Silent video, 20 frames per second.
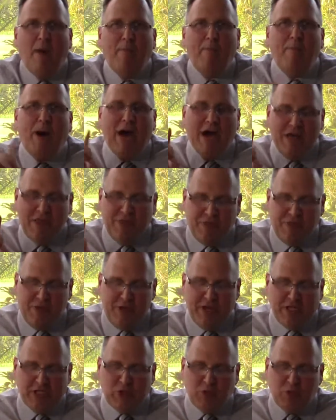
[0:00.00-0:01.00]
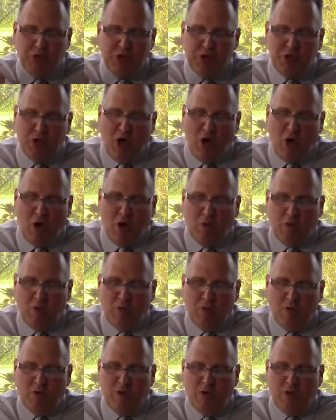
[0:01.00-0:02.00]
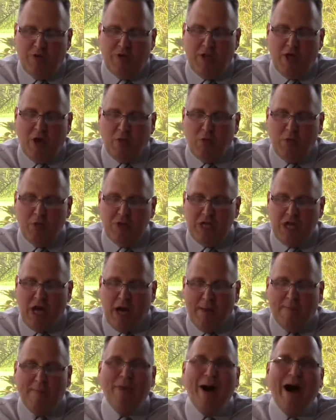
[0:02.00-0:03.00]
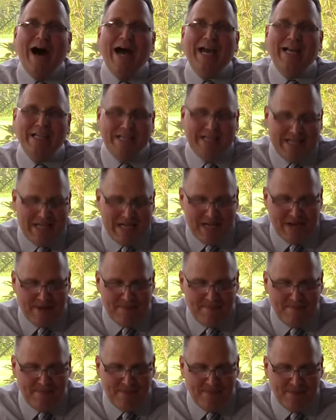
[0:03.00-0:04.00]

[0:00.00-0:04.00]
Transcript: By this we know that we abide in him,